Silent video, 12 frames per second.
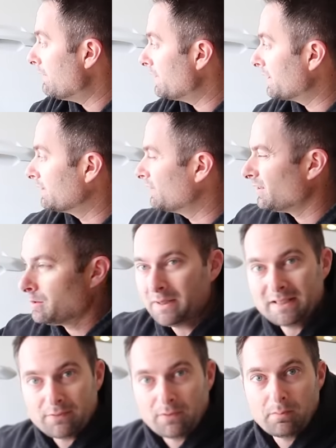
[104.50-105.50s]
Everything is a little
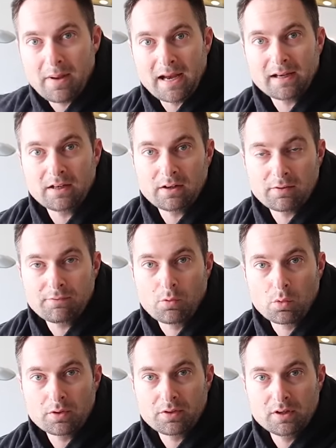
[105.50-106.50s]
bit different back here
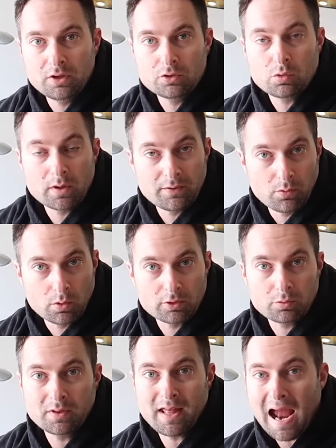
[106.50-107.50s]
for the new
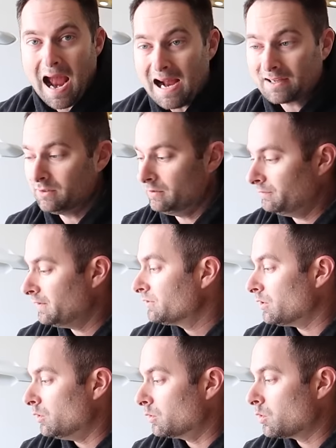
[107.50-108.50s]
24s with active.
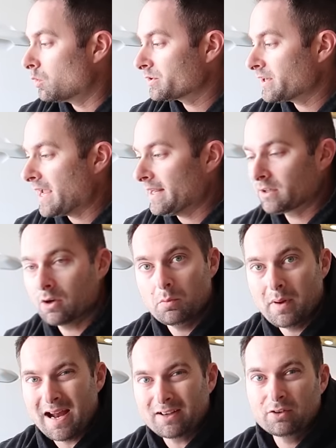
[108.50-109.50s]
So of course I had to go
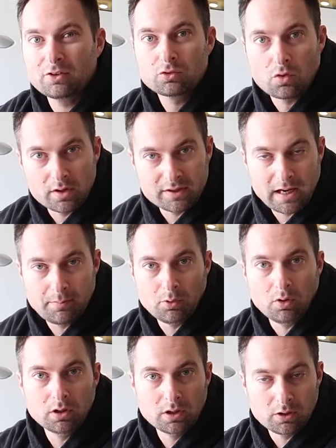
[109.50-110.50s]
back to the drawing
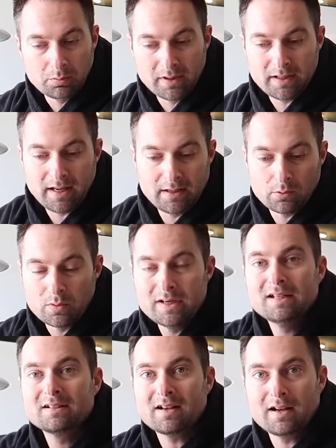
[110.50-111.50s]
table a little bit and
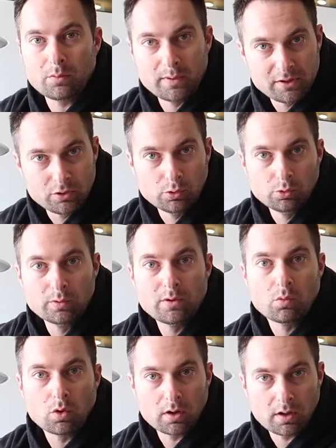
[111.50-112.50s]
redesign, retool,
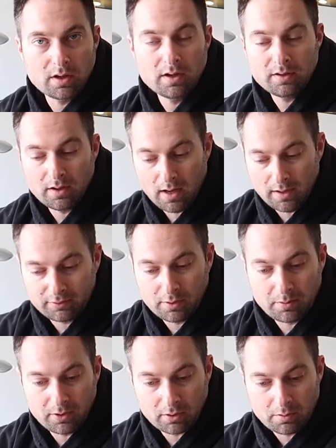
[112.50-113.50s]
rework uh,
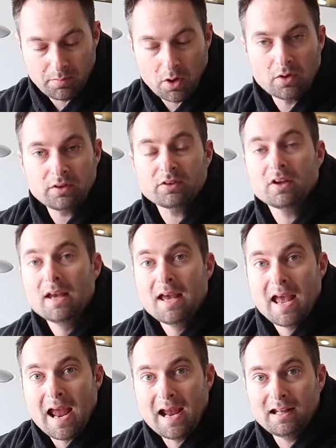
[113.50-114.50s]
some of their components
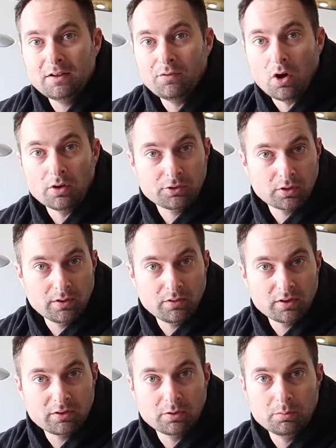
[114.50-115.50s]
and they've also given
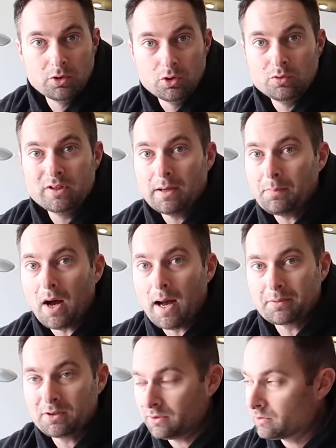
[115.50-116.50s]
us some new tip
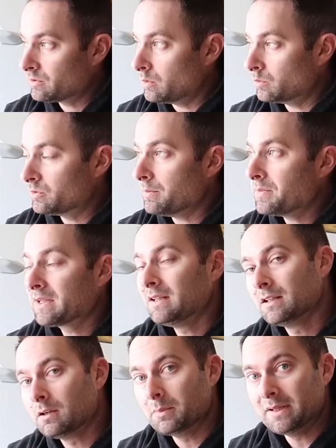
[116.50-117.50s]
options so something a
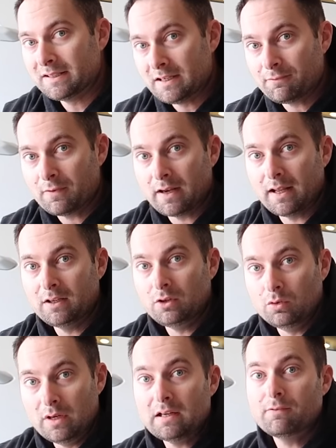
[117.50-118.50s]
little bit different and
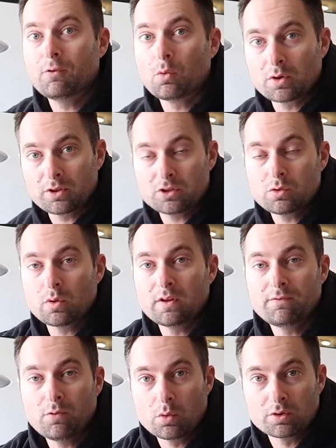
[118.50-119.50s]
unique for the
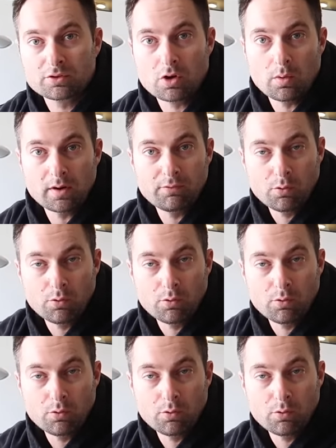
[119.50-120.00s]
24s going